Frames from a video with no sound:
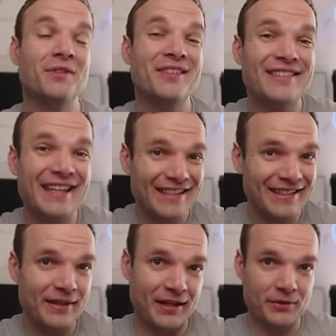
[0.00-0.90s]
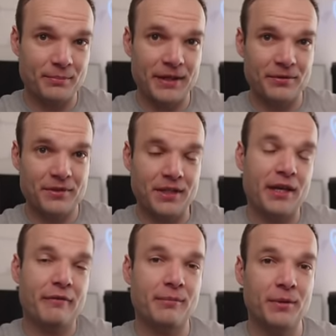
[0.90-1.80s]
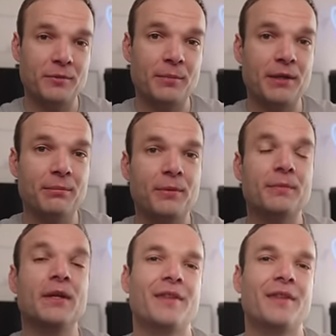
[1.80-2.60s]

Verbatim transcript: to £60,000 a year for most people.